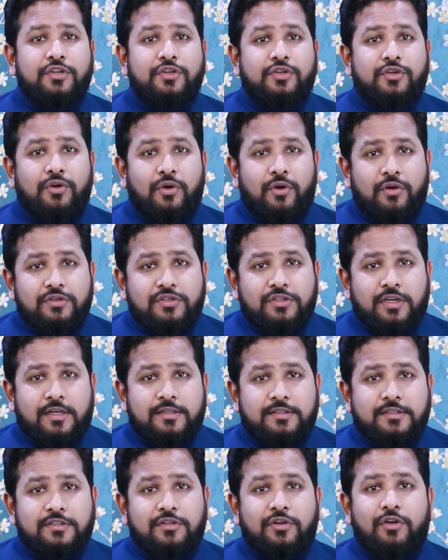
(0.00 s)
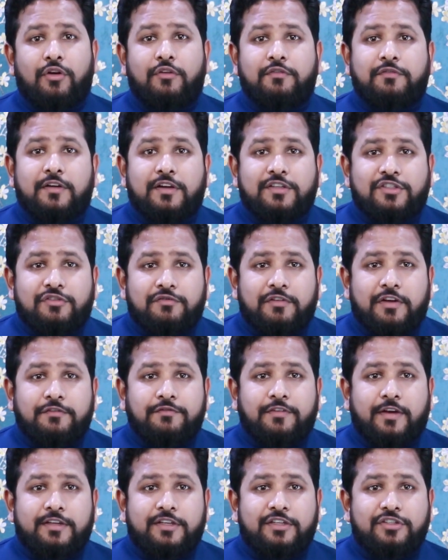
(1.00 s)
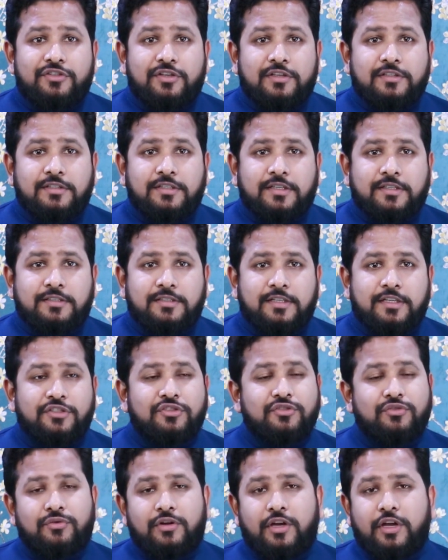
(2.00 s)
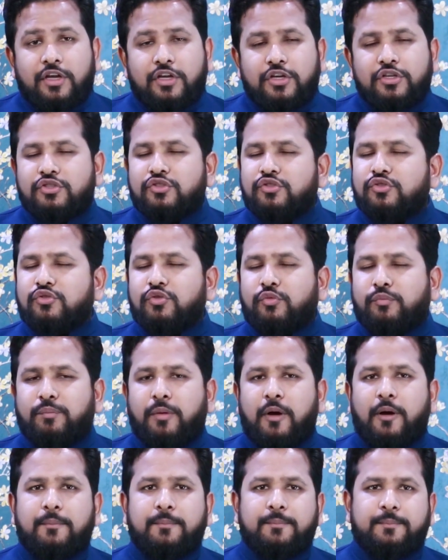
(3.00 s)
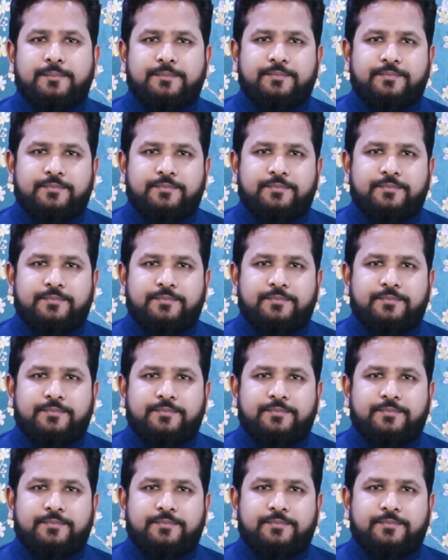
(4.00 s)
Your chance of achieving financial success today is superb.